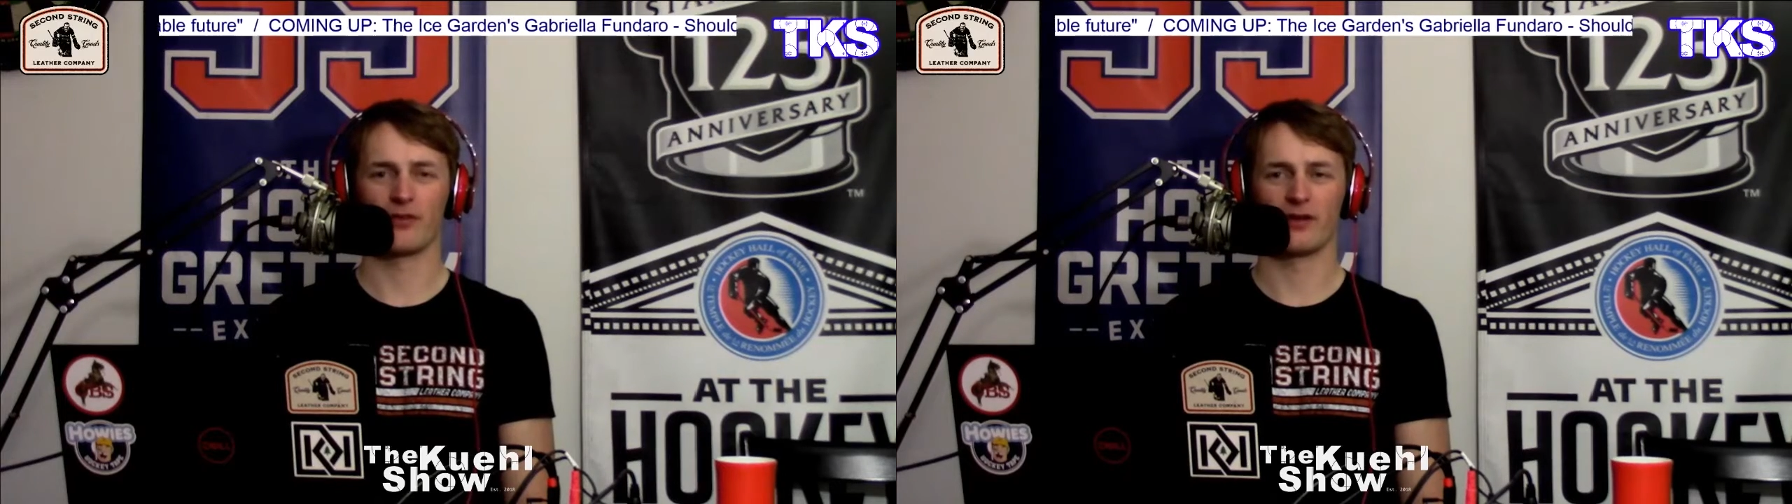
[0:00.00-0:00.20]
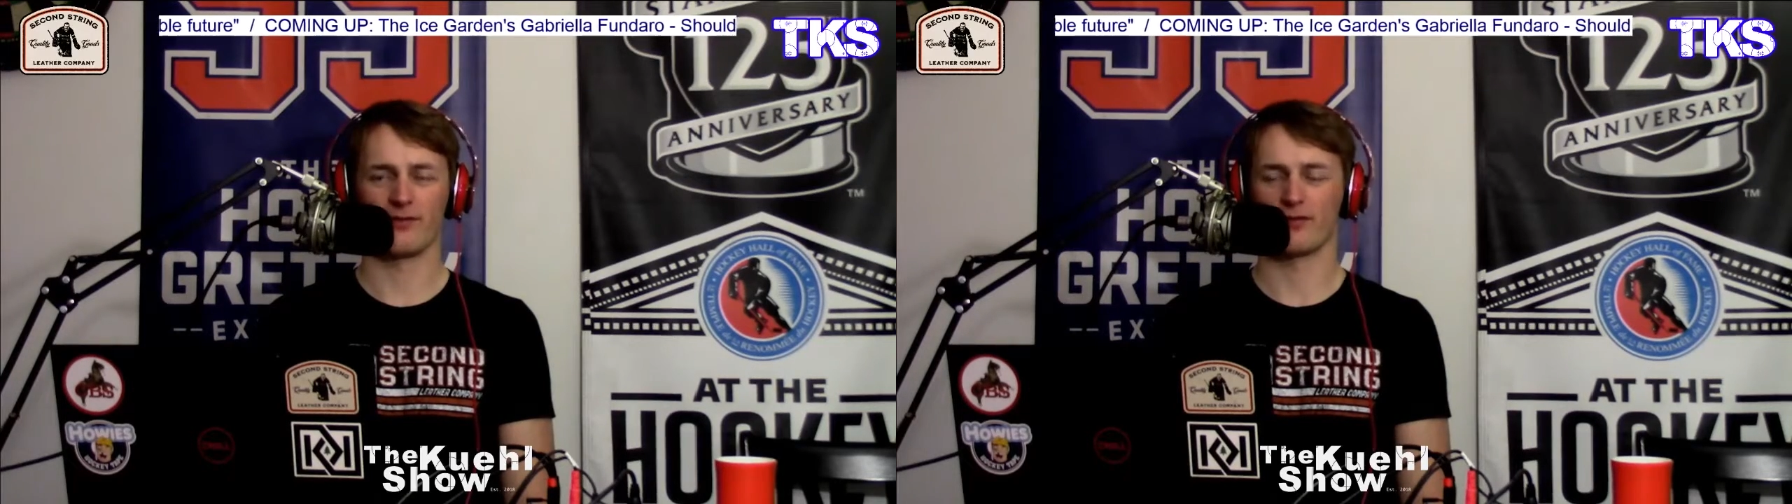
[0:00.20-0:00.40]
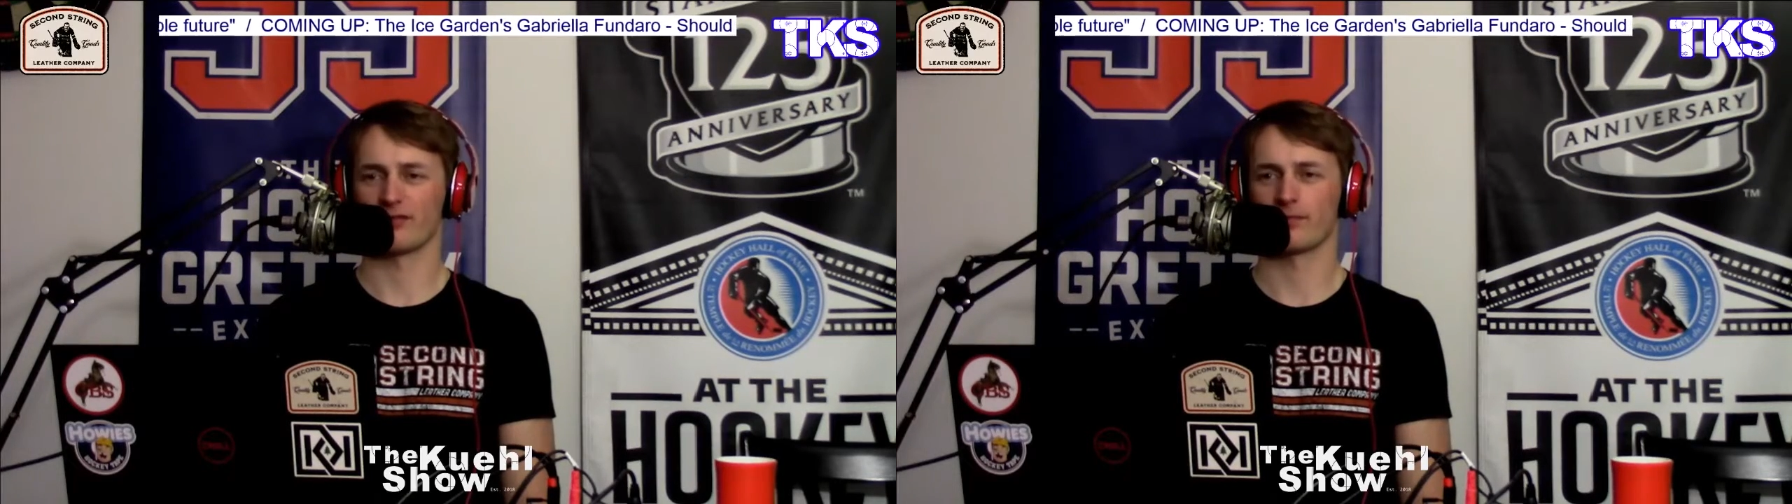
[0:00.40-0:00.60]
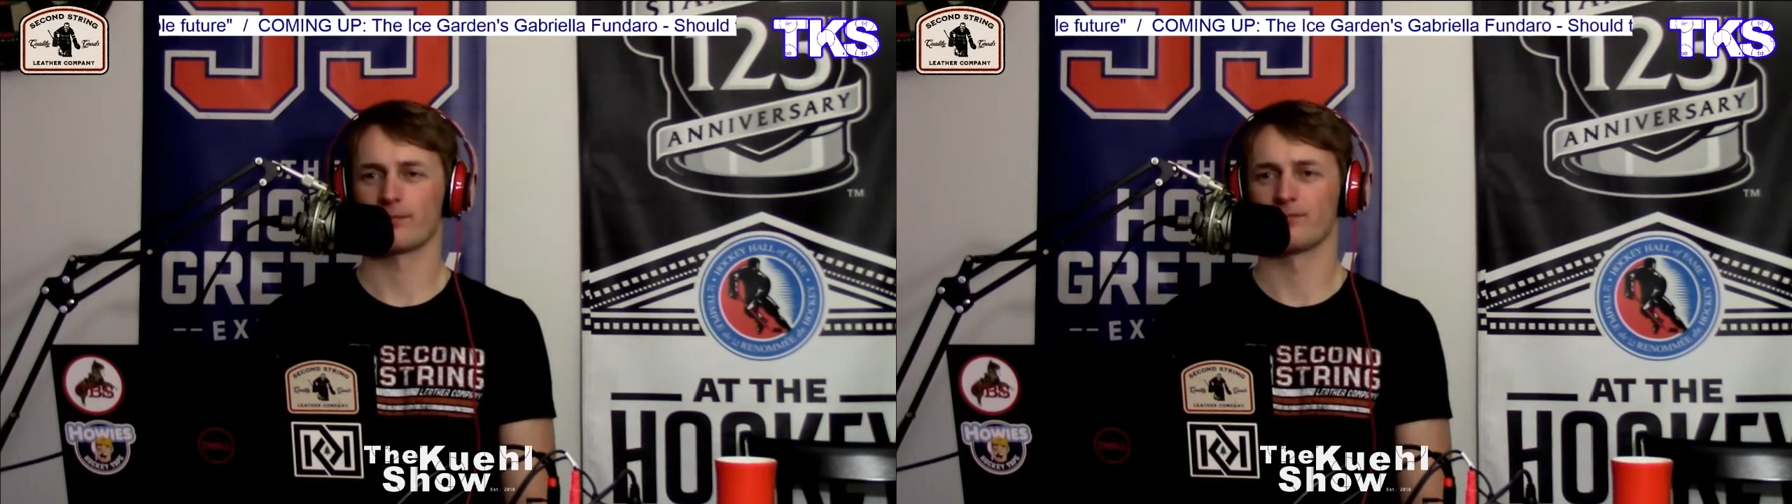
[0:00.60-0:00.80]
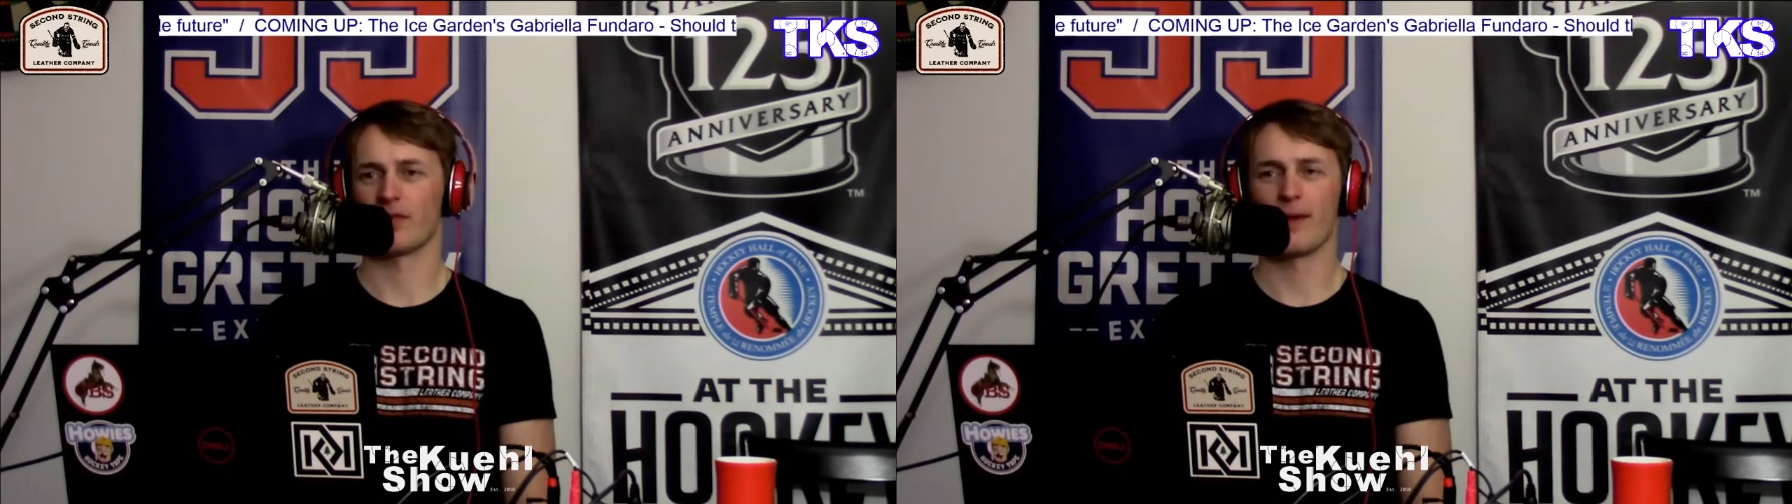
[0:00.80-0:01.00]
Devils.
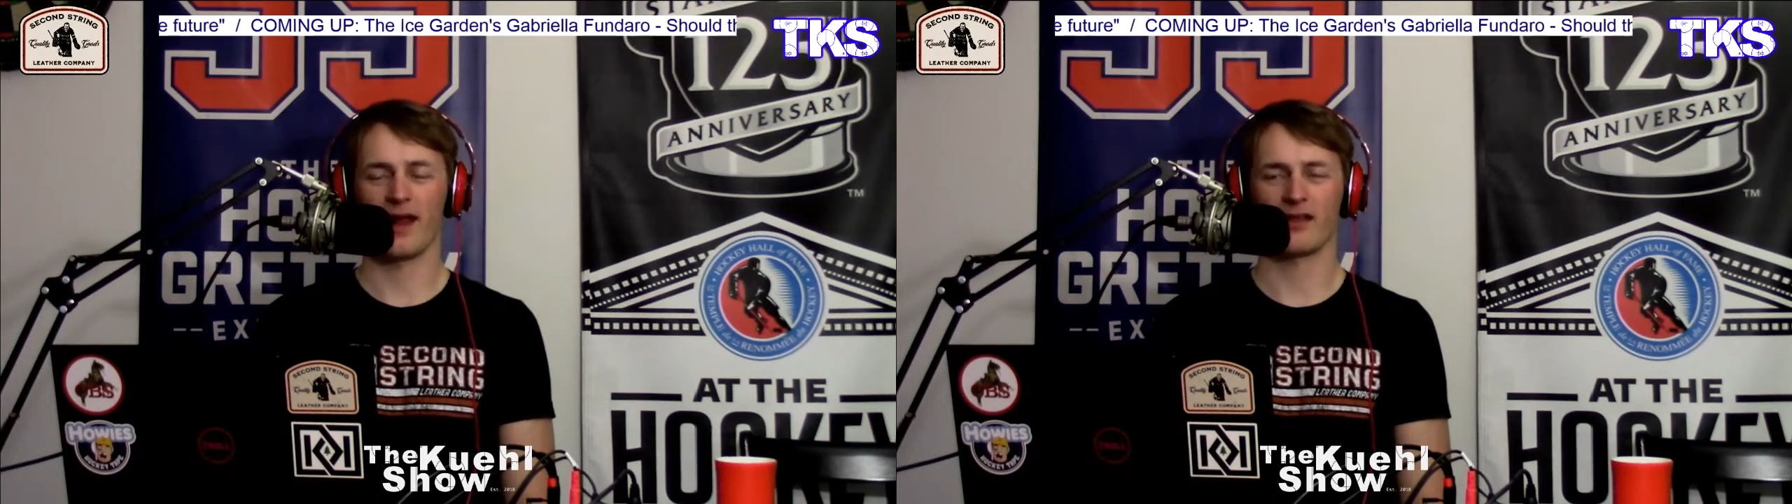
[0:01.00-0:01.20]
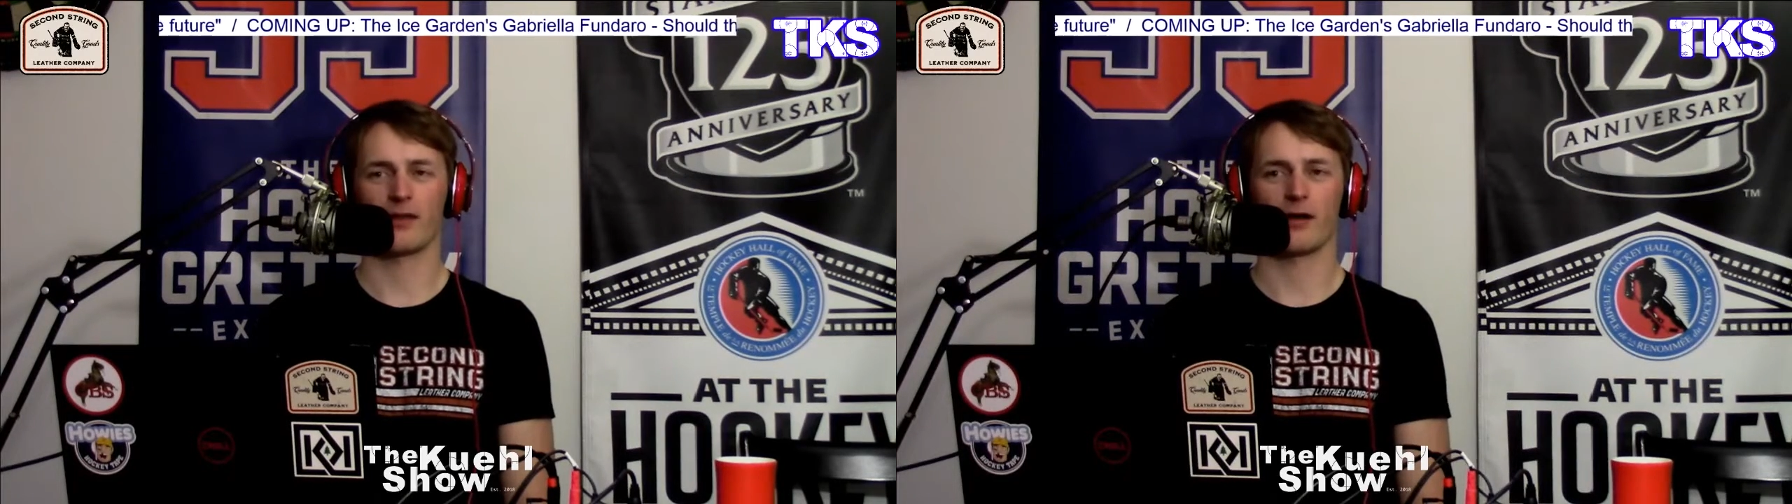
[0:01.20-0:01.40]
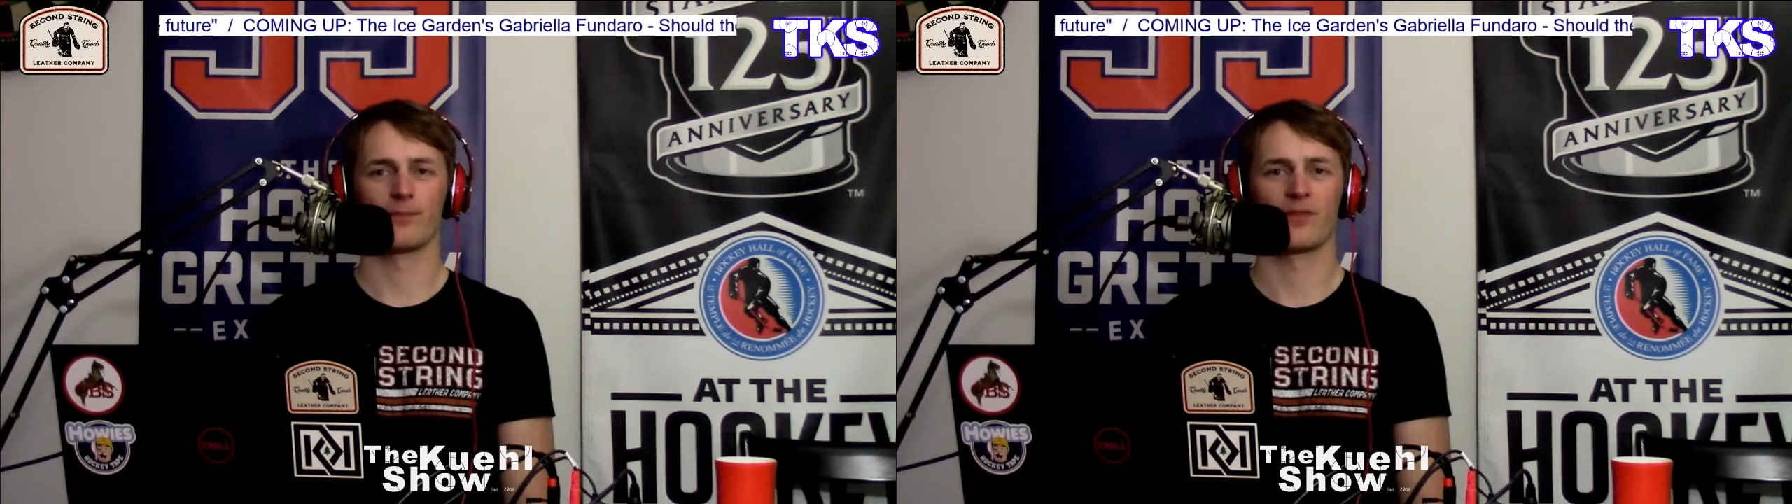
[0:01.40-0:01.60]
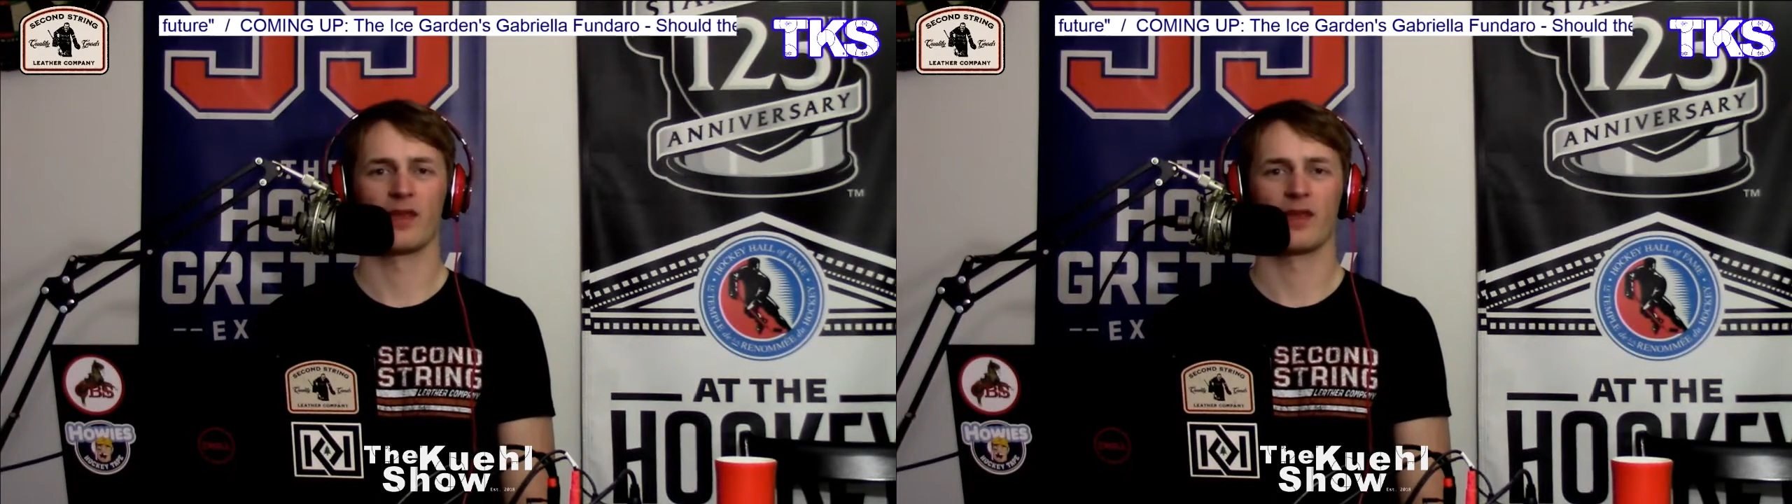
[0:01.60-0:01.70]
They make it there.